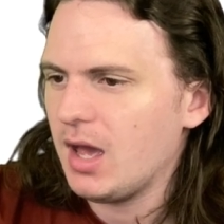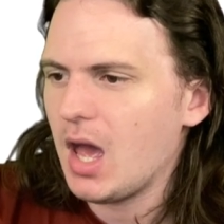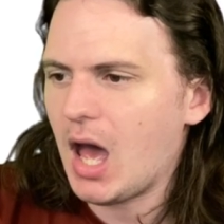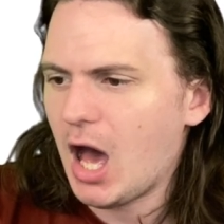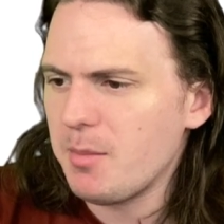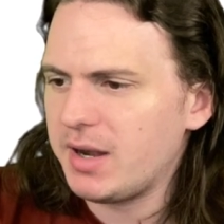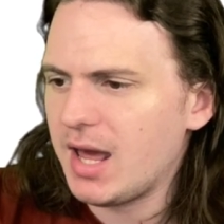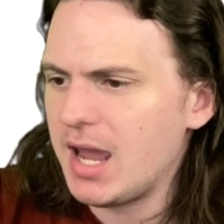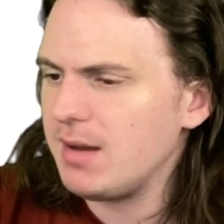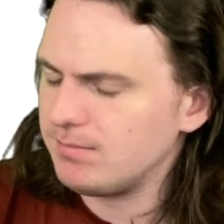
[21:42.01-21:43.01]

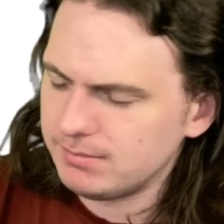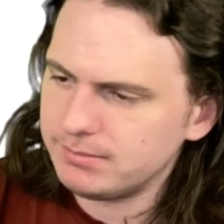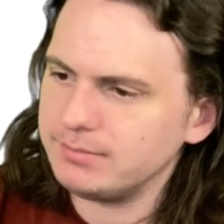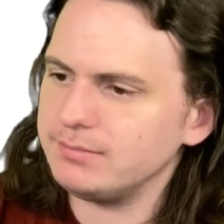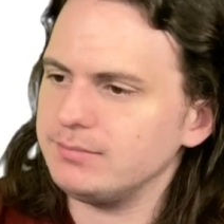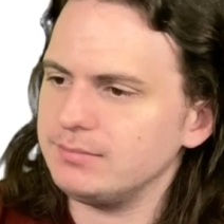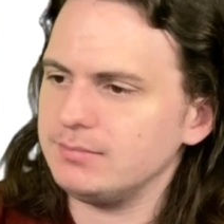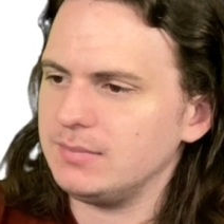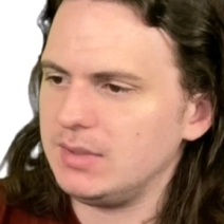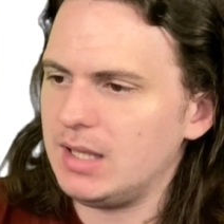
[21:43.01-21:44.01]
Omanyte,
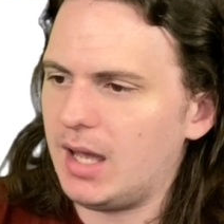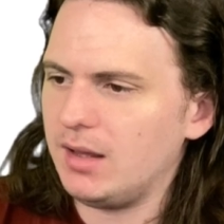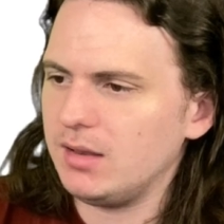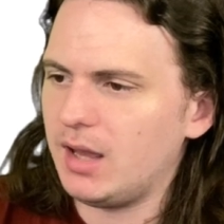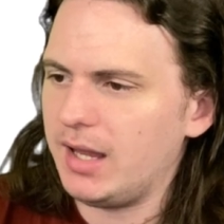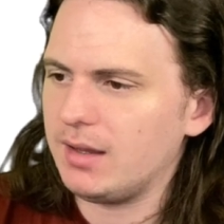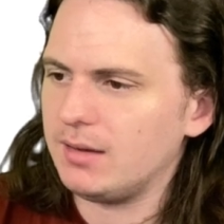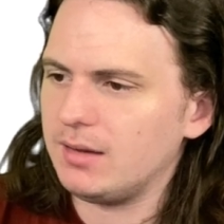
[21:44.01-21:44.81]
yeah, like,